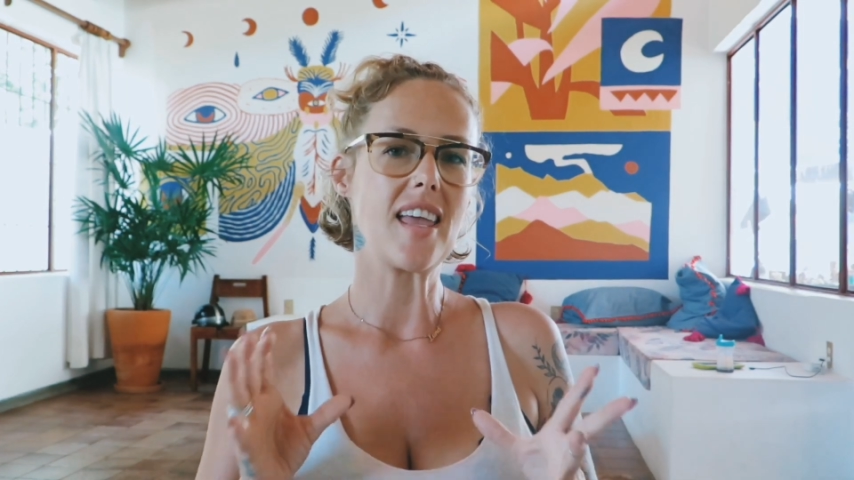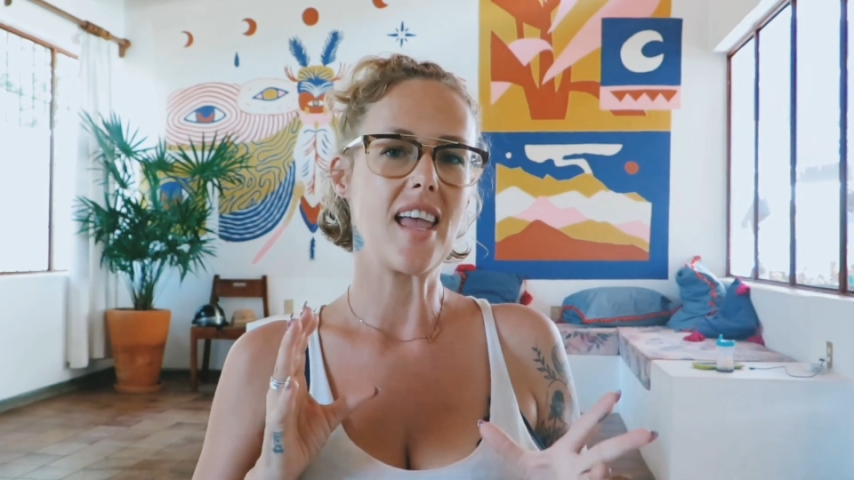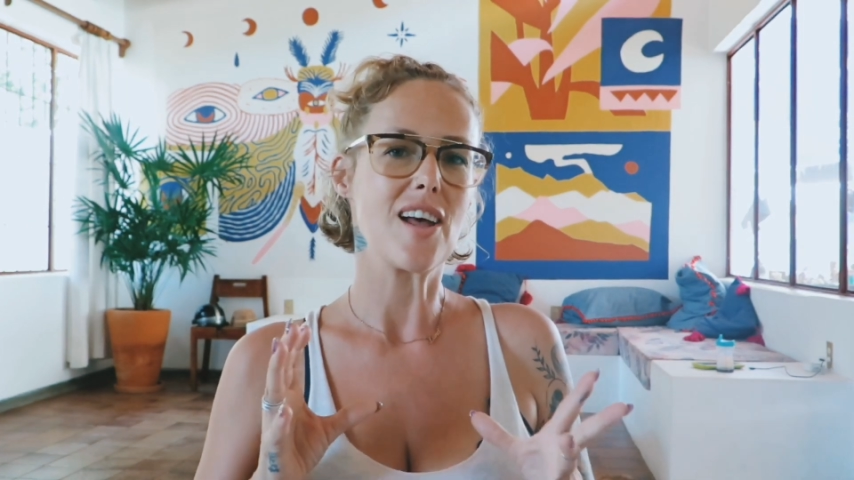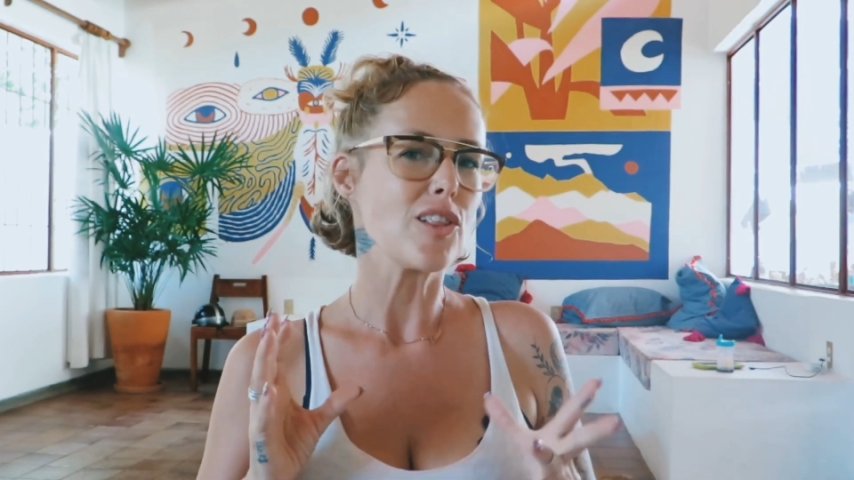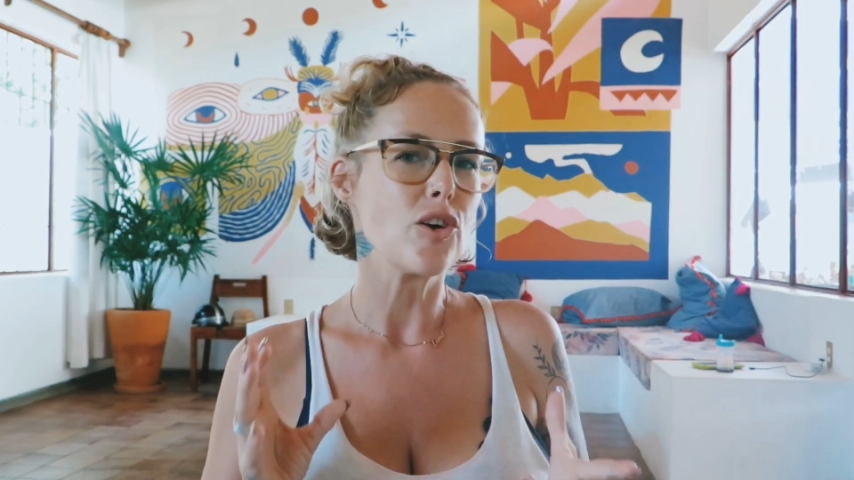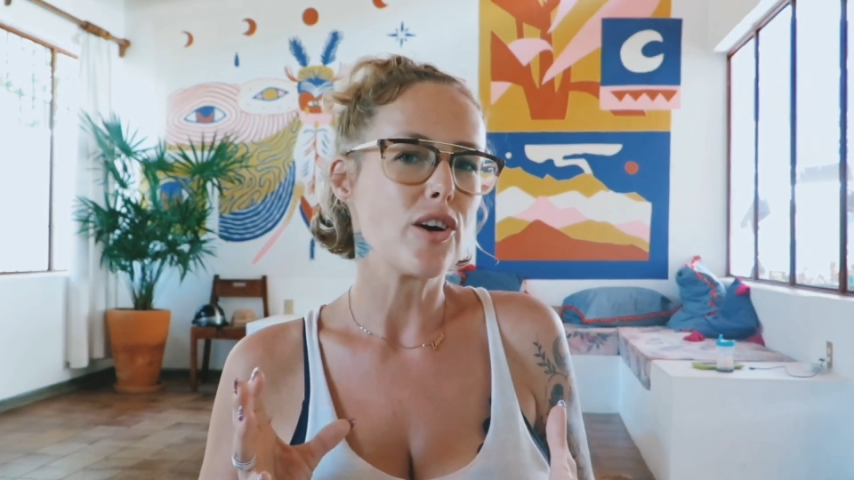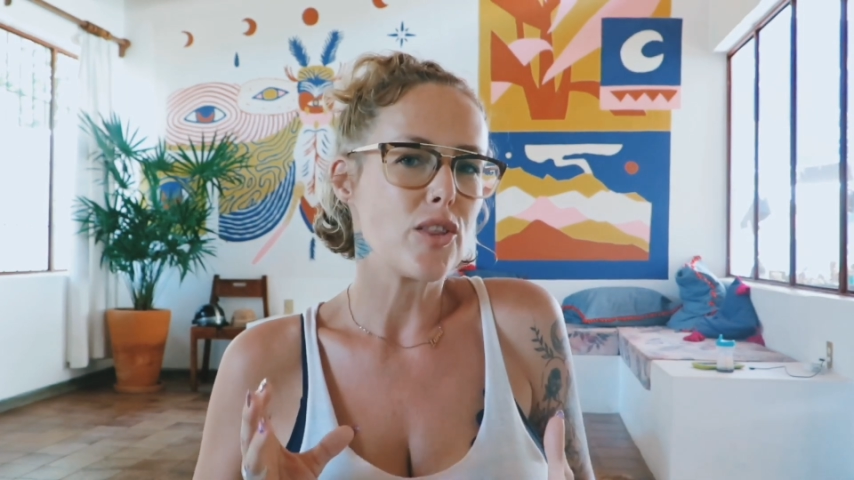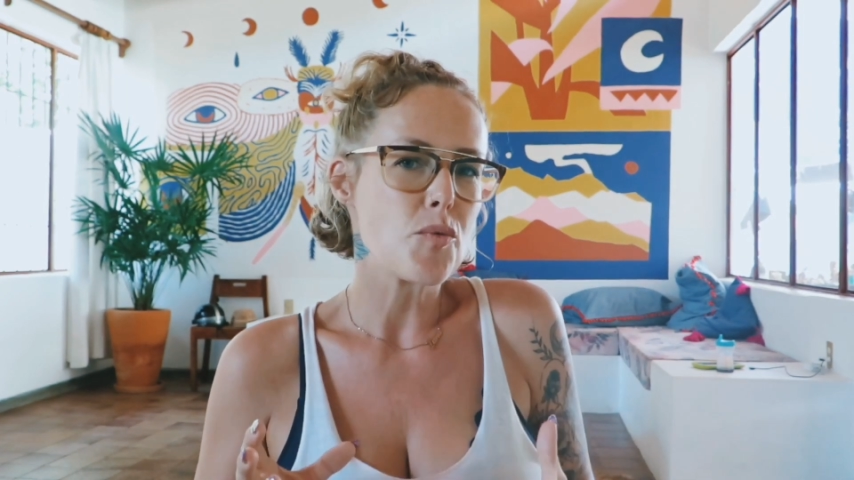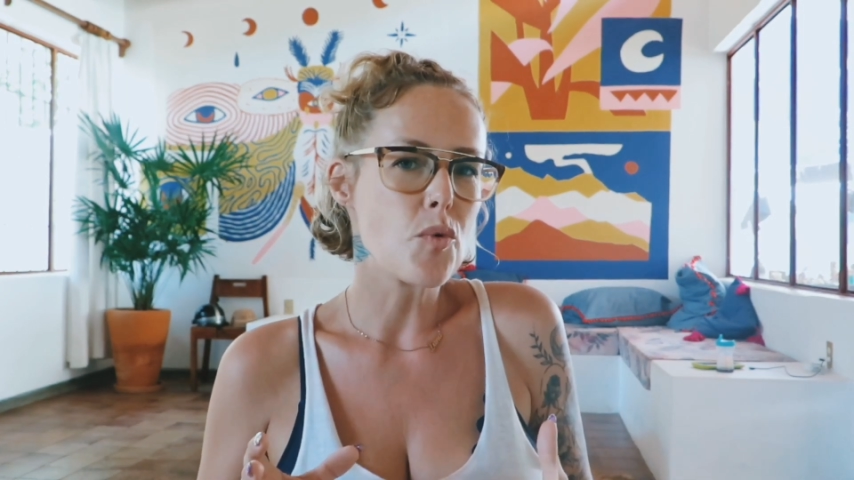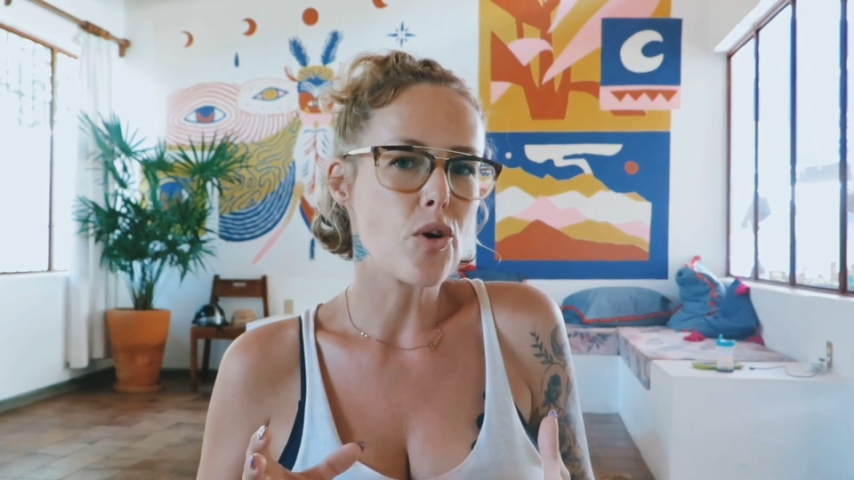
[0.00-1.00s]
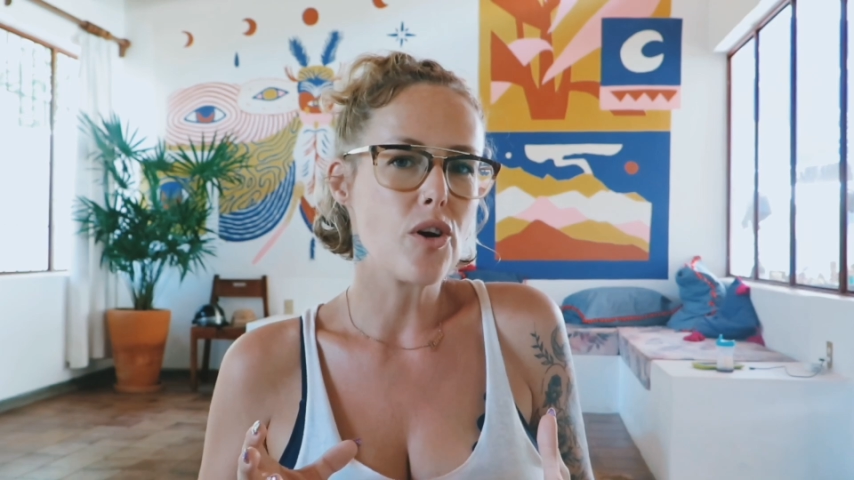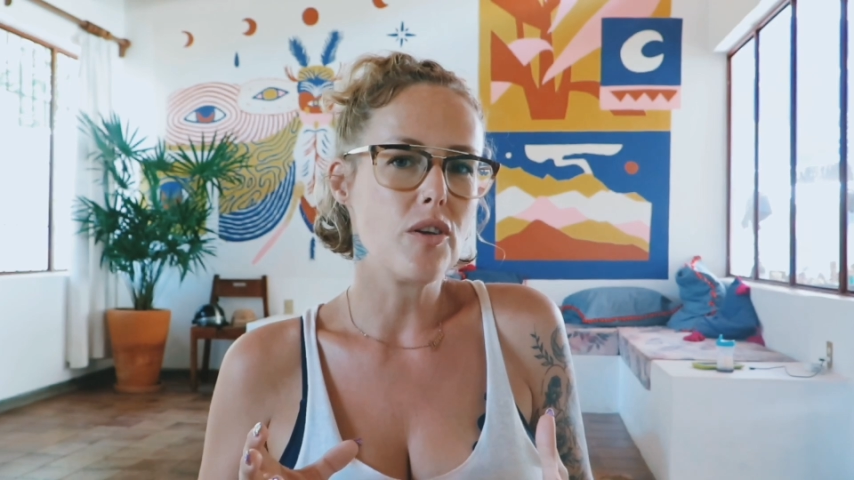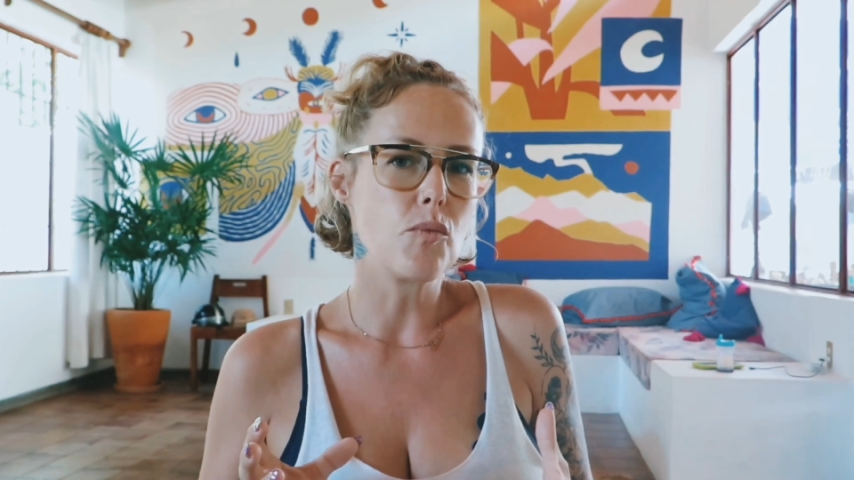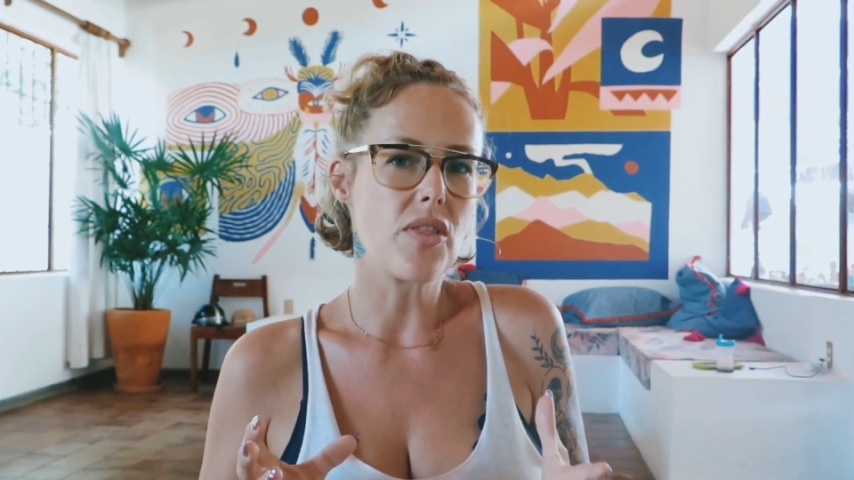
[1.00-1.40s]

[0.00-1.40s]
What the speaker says: can't look at the world